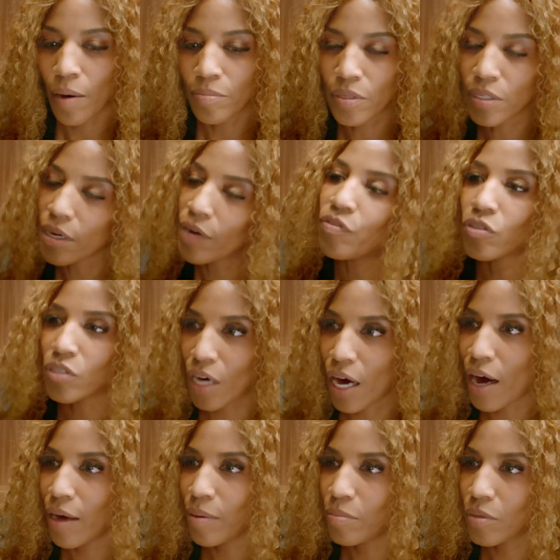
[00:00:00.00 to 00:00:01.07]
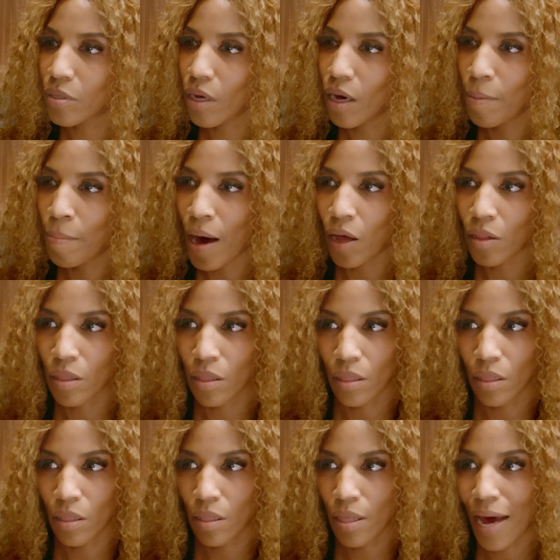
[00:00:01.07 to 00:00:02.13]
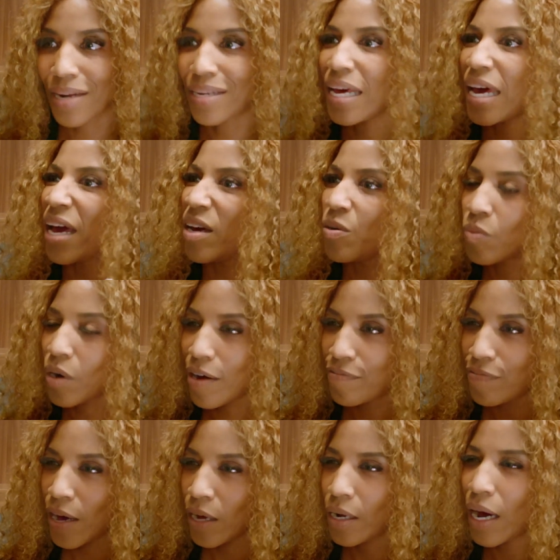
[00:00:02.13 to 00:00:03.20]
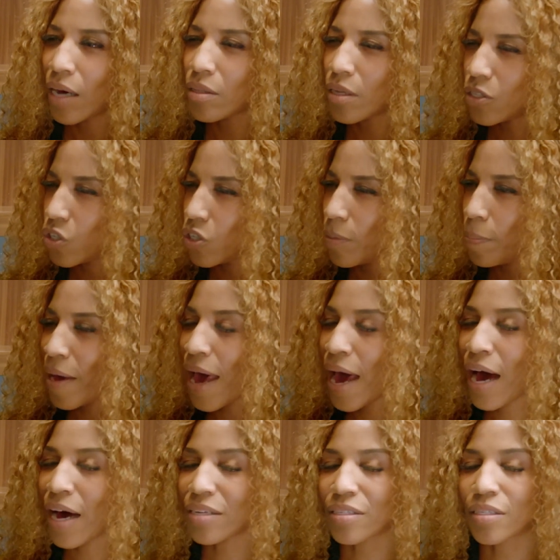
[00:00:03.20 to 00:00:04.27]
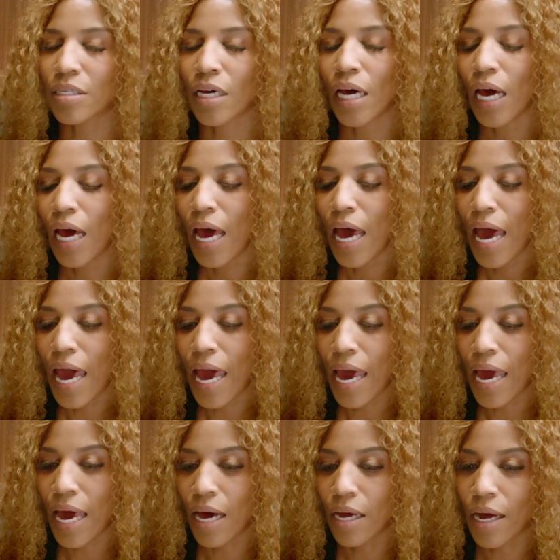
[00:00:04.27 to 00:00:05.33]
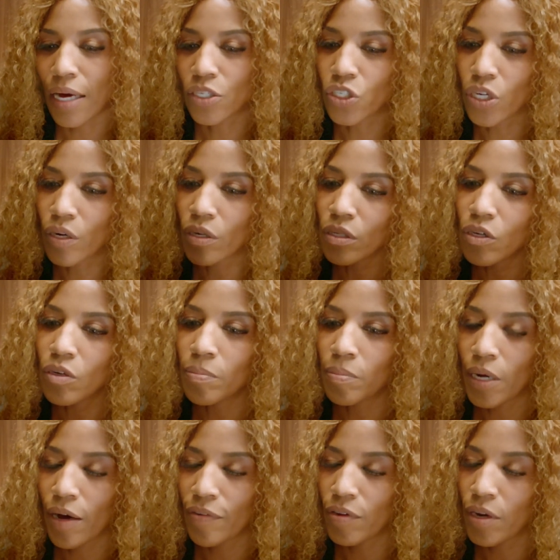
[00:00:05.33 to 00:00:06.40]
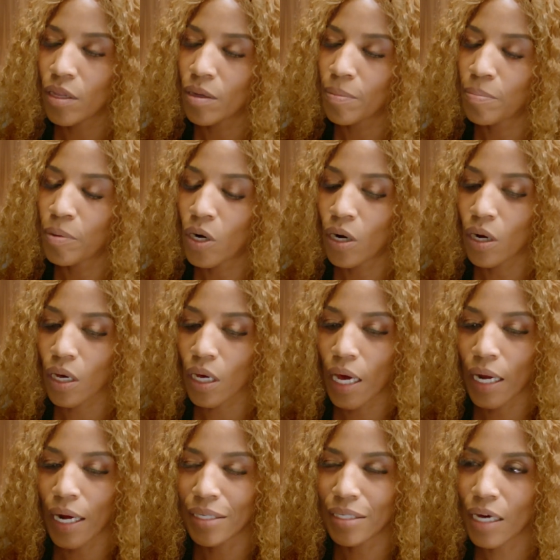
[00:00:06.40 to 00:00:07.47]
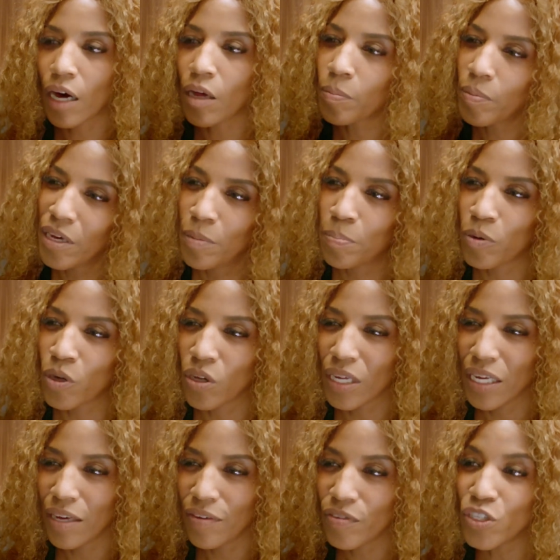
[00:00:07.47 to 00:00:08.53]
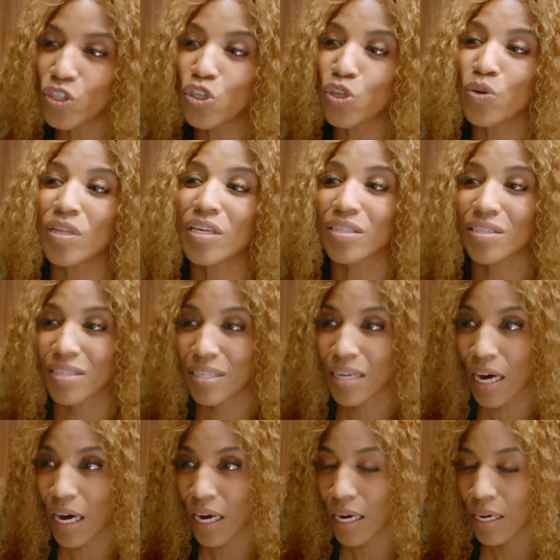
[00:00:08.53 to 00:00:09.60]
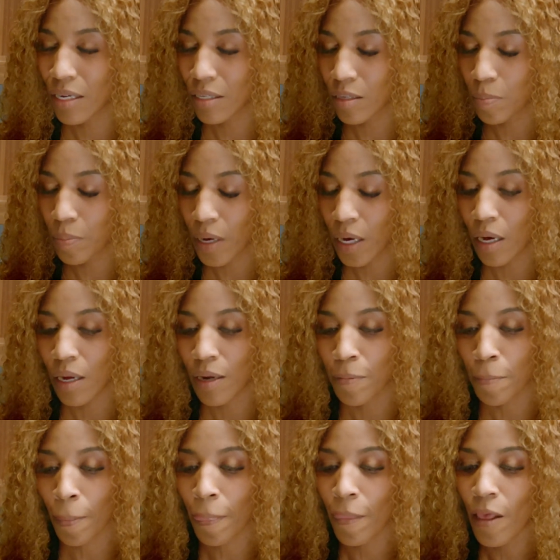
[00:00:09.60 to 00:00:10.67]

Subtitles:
several times about that day when I found out that she passed. And I share a little bit of it in the book. And I tell people, even to this day, and it's been